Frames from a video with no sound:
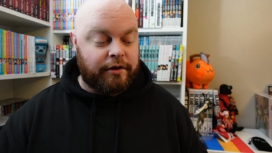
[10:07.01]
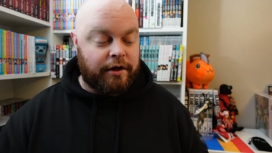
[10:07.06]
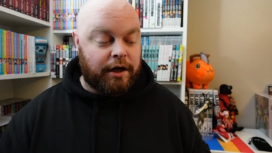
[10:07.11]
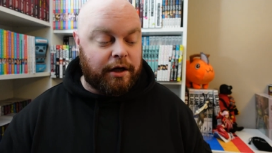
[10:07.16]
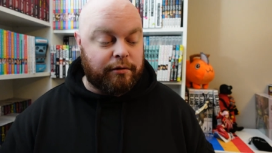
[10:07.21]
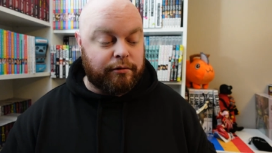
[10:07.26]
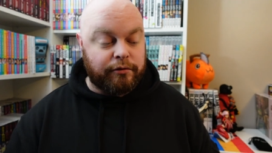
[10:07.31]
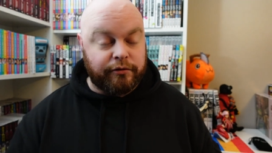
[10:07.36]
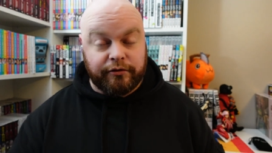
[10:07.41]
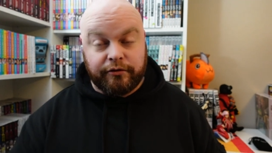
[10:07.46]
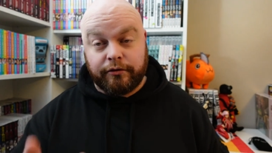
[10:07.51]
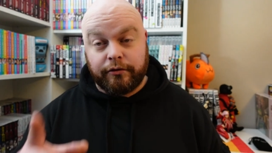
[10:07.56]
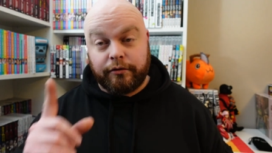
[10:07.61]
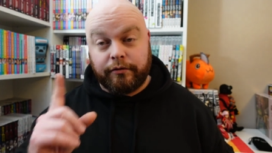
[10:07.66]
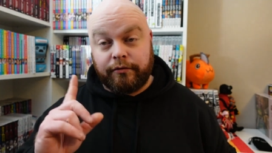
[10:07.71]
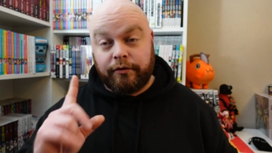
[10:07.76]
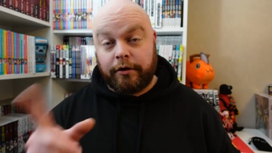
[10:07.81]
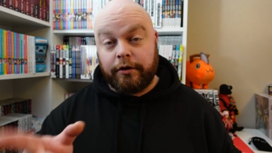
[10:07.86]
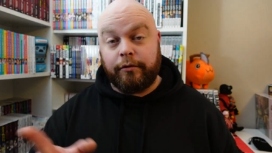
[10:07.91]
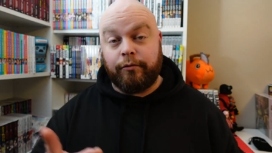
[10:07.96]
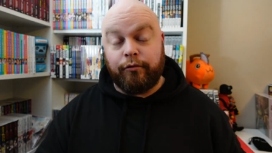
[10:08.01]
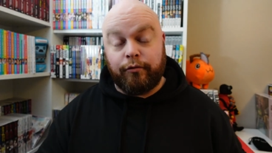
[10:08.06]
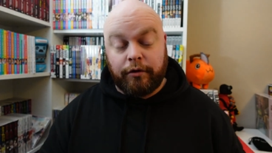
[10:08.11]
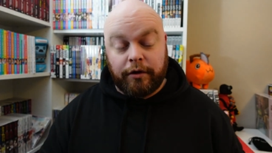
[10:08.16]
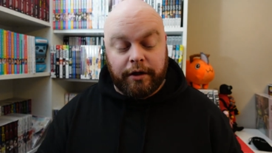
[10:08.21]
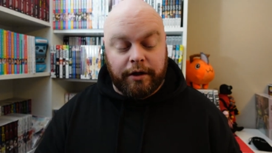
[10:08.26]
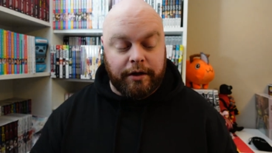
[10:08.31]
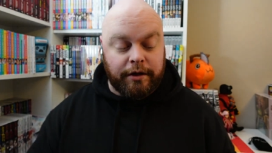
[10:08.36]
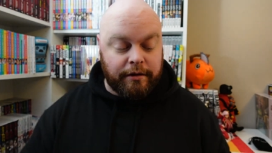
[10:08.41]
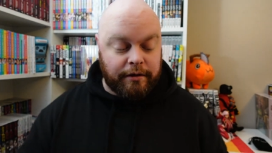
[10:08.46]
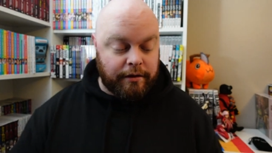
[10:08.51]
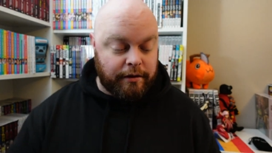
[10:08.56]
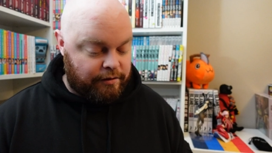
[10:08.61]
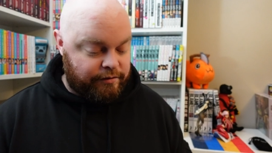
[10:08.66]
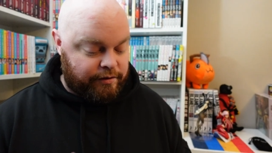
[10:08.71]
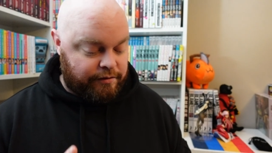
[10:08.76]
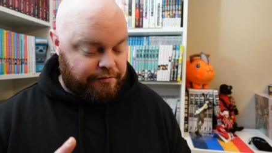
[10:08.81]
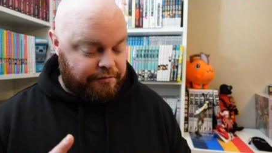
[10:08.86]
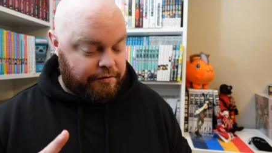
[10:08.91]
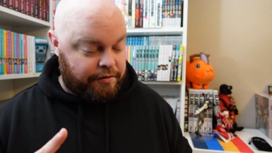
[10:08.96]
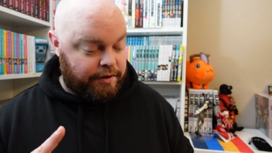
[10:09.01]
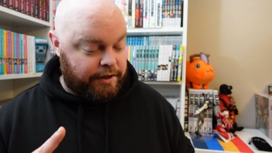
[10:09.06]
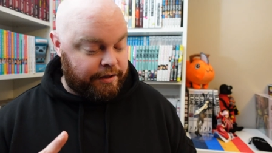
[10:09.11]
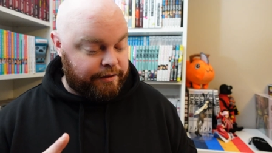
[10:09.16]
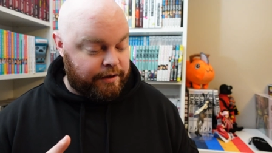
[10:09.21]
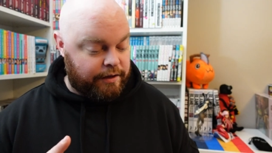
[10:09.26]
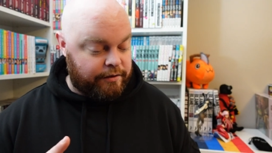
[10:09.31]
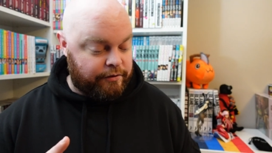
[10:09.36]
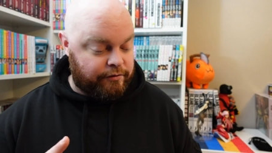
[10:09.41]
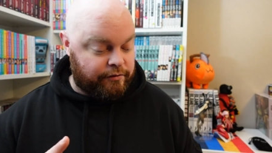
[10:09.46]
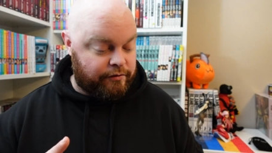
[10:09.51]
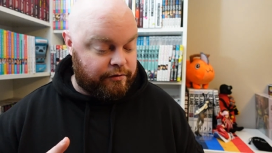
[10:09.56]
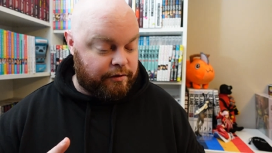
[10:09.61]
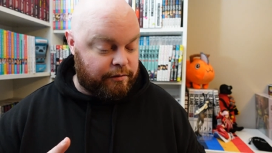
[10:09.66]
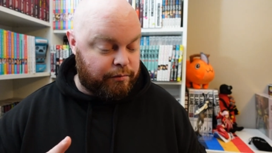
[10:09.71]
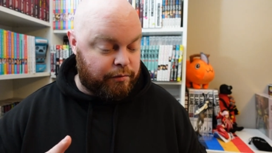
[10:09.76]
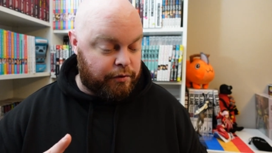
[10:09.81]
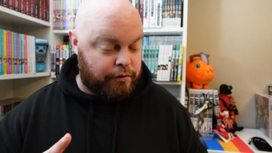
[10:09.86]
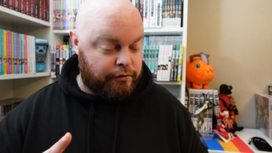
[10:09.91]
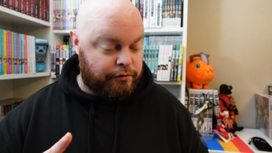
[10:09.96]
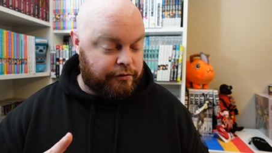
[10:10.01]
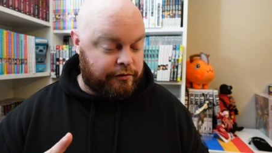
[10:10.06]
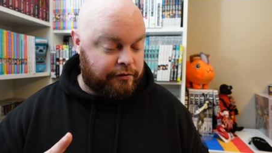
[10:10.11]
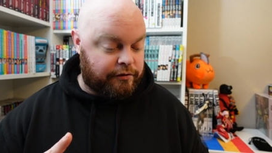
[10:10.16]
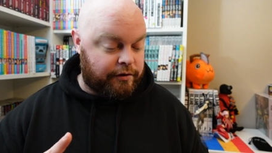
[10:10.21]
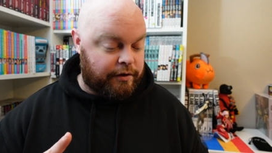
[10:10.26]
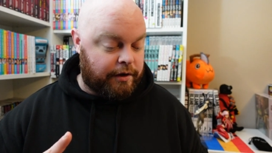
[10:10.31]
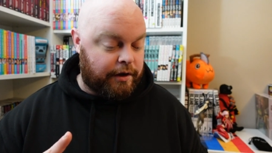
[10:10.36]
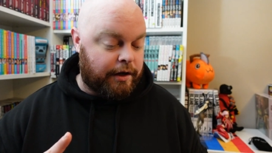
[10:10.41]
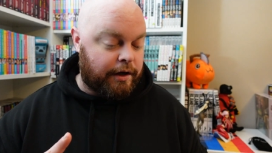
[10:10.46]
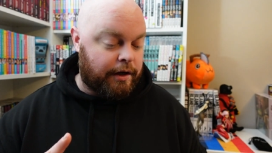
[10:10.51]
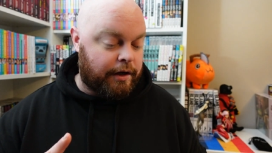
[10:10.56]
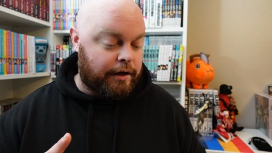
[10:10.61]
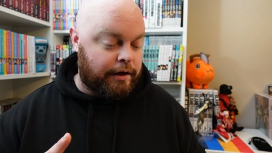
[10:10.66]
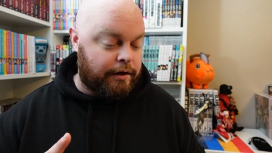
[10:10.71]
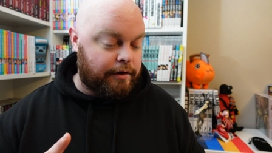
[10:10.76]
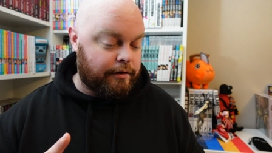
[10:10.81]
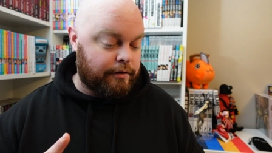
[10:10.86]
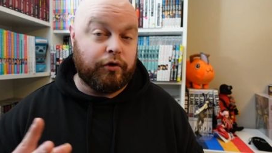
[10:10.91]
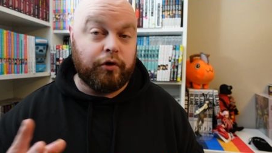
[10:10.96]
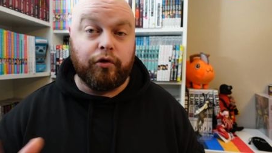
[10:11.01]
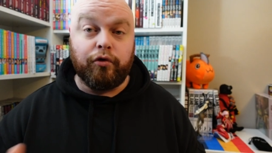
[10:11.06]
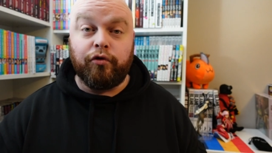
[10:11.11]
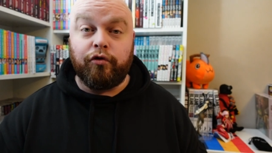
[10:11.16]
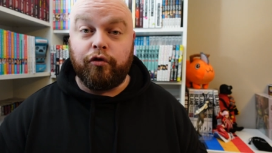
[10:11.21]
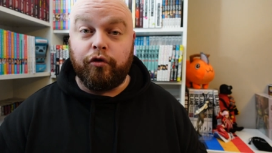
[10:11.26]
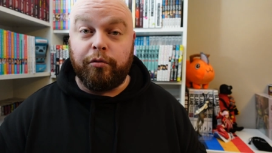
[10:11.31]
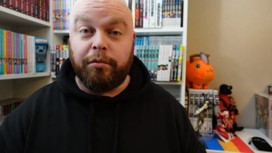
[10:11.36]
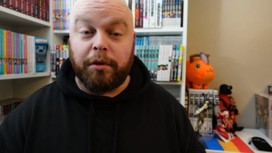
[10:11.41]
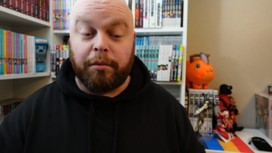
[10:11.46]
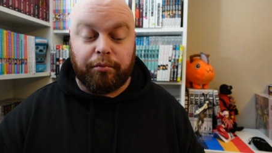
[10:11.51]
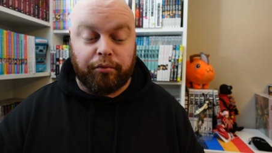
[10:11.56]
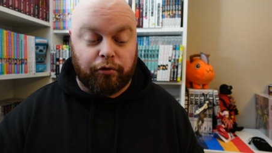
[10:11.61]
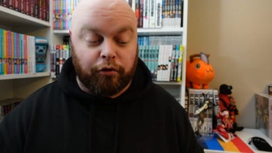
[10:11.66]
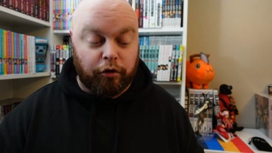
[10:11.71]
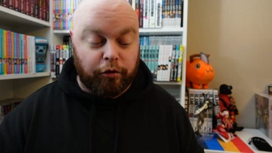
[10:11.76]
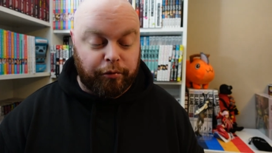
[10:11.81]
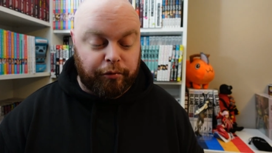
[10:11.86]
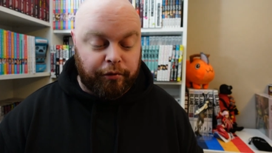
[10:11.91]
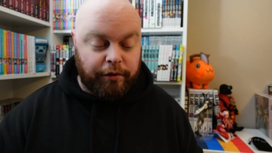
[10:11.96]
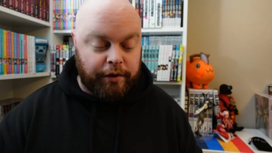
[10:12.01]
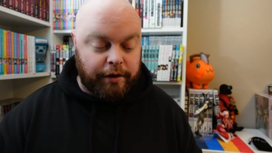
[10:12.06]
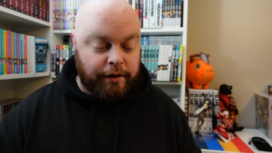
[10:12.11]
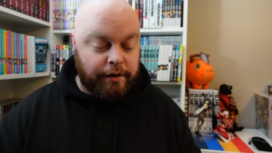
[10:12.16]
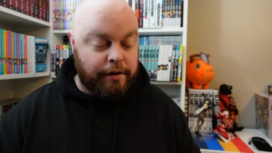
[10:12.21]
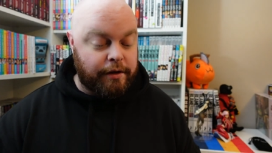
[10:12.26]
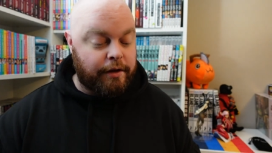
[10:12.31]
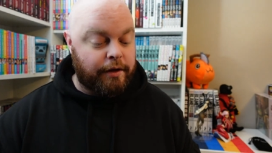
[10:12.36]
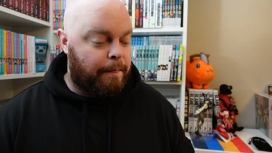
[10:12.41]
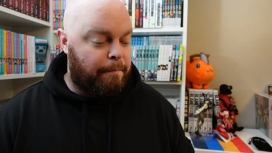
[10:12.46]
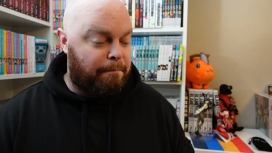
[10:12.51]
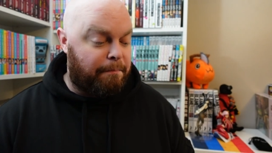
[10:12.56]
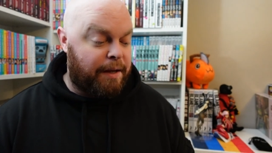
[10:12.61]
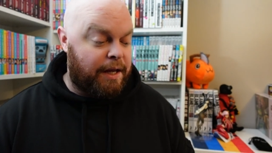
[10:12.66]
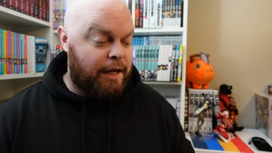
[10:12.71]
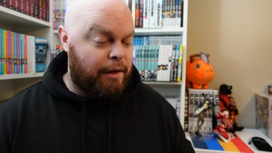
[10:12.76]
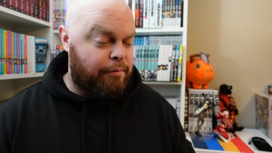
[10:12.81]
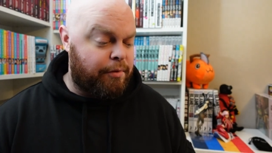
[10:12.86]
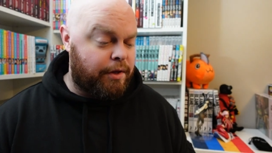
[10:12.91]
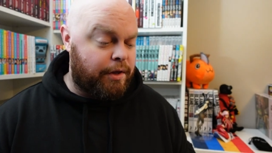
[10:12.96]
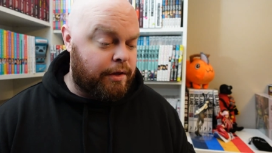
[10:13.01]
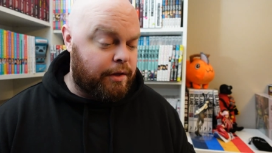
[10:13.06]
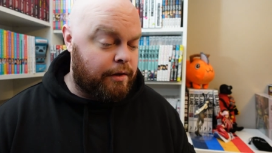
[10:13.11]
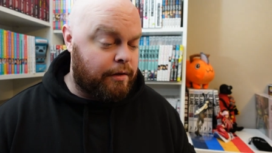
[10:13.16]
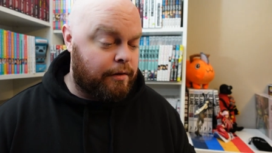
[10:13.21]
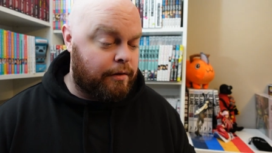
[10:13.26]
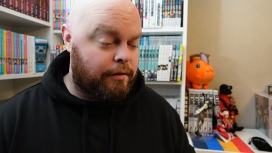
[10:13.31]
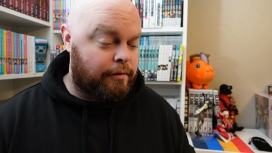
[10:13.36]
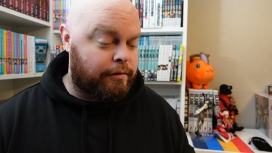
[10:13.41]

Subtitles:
I will show volume one because I feel like that is the most YouTube appropriate, maybe.